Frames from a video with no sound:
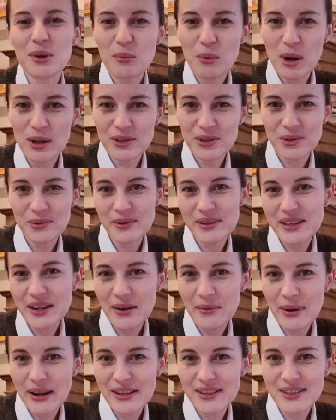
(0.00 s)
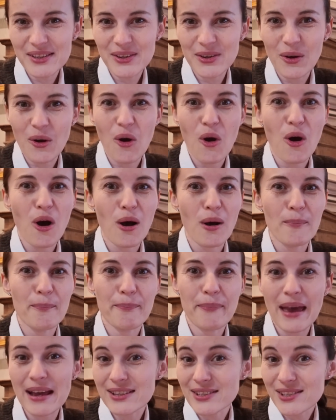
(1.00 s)
you want to redecorate your
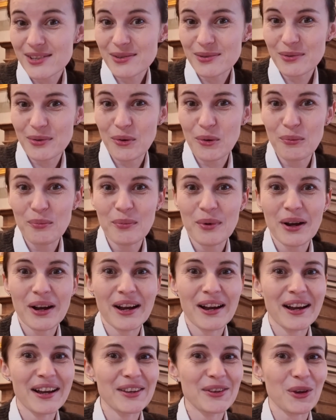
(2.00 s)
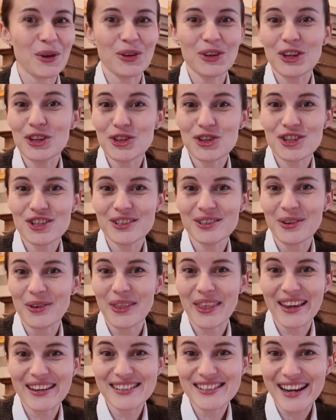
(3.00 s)
bathroom, your kitchen,
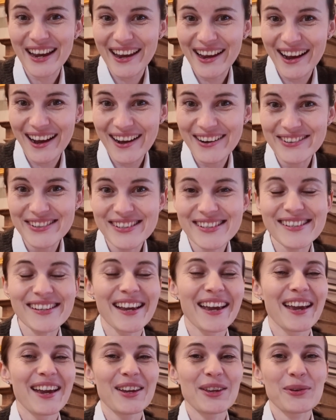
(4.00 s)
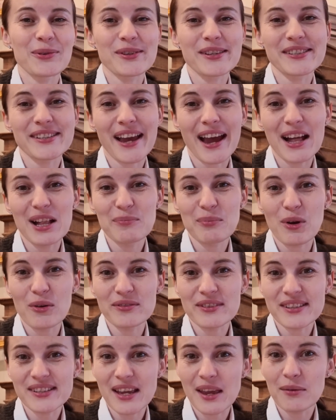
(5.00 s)
or the entire house using the help
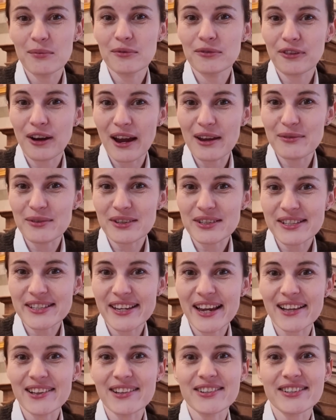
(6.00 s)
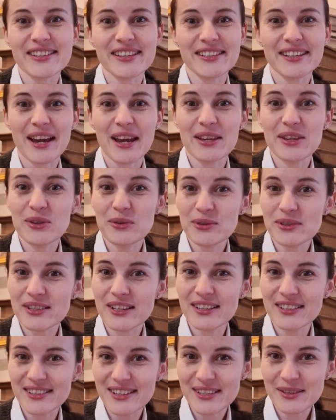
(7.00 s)
of the same Fiverr sellers that I used
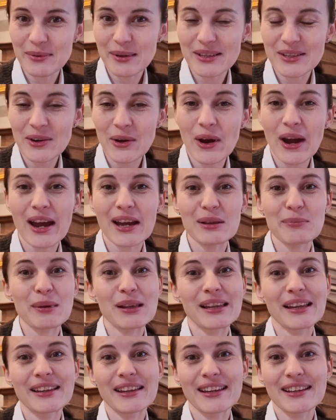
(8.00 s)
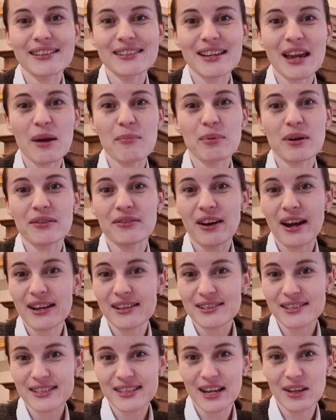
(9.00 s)
in this video, I'll be linking their
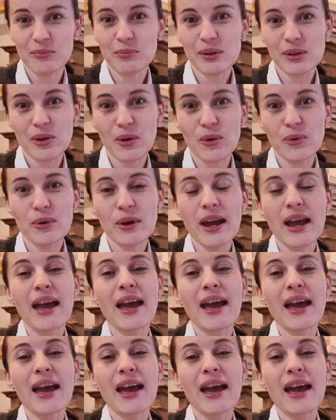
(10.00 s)
profiles down below.